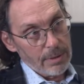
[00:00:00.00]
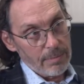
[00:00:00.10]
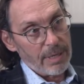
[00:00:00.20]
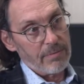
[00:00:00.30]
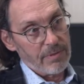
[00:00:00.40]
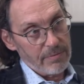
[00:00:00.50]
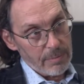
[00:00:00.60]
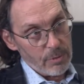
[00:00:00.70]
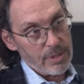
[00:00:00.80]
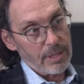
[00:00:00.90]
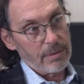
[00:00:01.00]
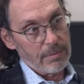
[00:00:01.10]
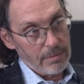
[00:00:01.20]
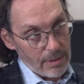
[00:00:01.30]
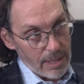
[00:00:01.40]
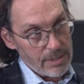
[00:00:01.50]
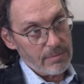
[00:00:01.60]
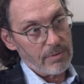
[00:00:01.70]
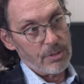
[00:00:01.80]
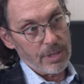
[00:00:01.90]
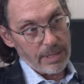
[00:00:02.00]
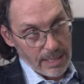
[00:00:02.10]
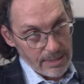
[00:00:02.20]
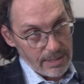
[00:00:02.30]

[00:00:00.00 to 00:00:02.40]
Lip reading: You're about 50% loss of vision at that